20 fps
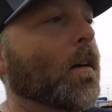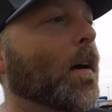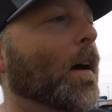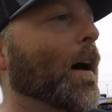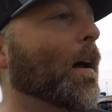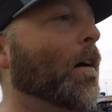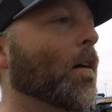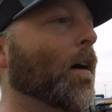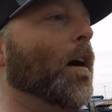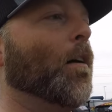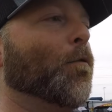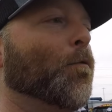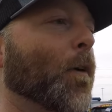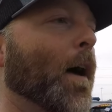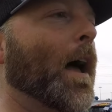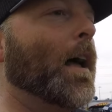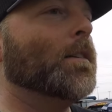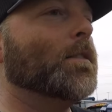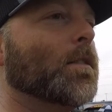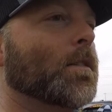I don't know how
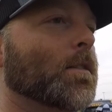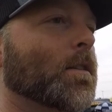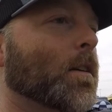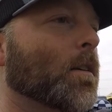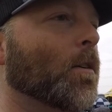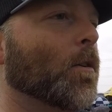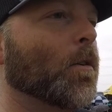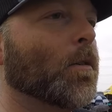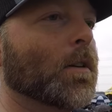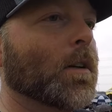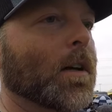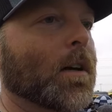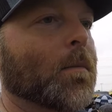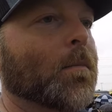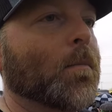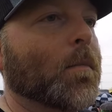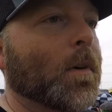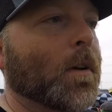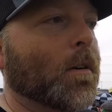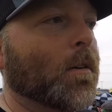fast it's going to hold up,
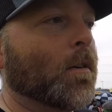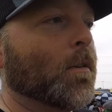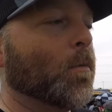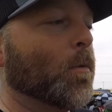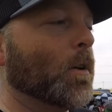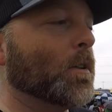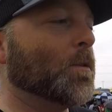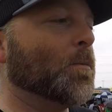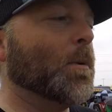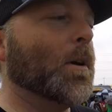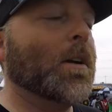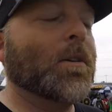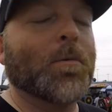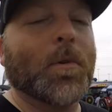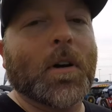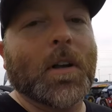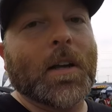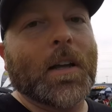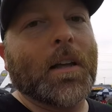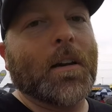you know, or what speed
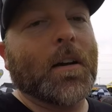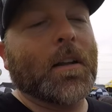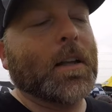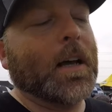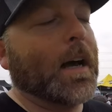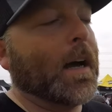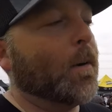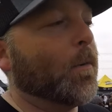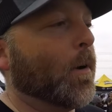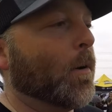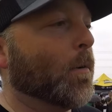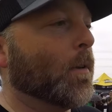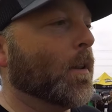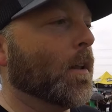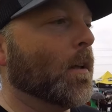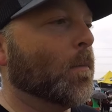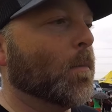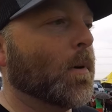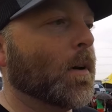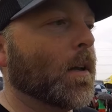we're going to get on the highway with
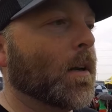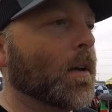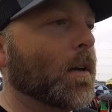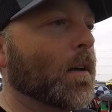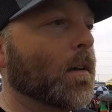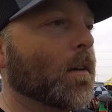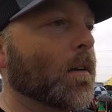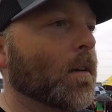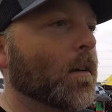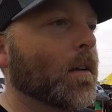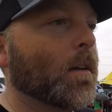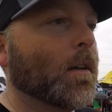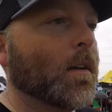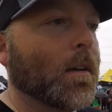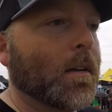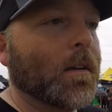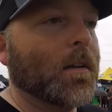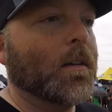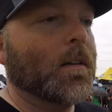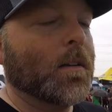it, but uh,
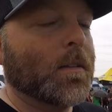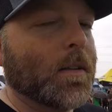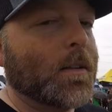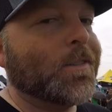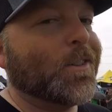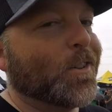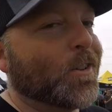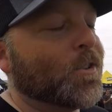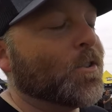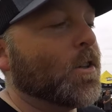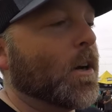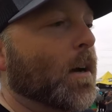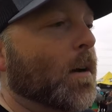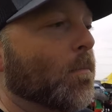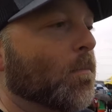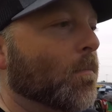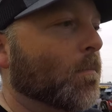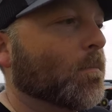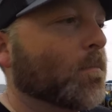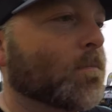it does a good
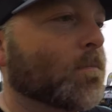job.